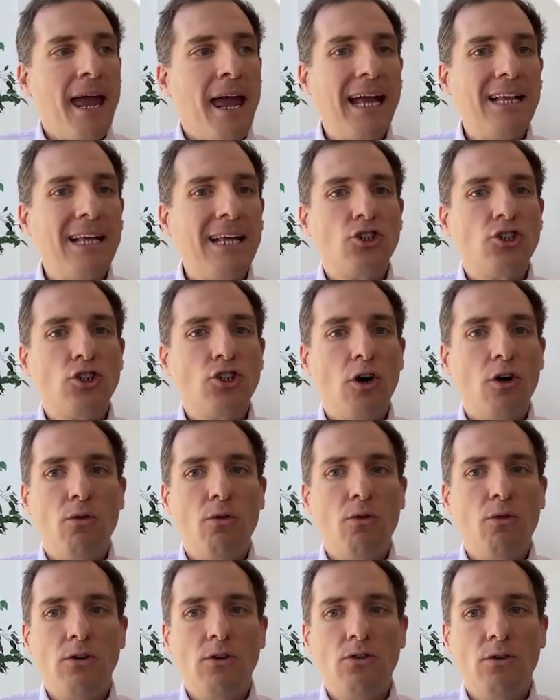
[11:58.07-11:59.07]
And
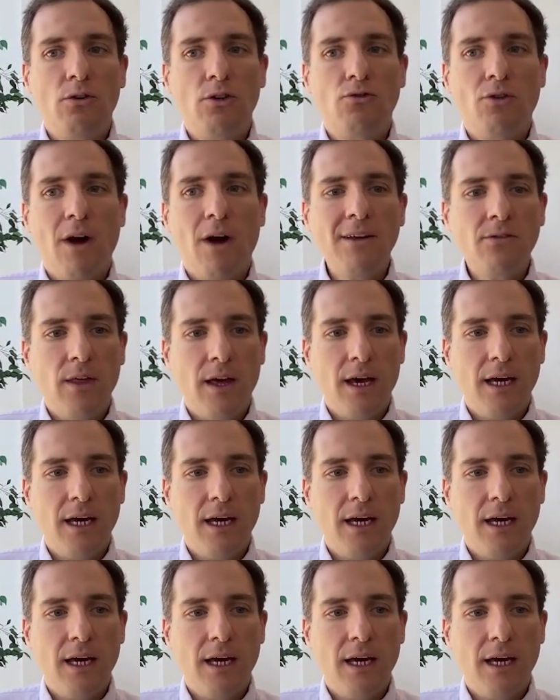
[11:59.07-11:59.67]
so to address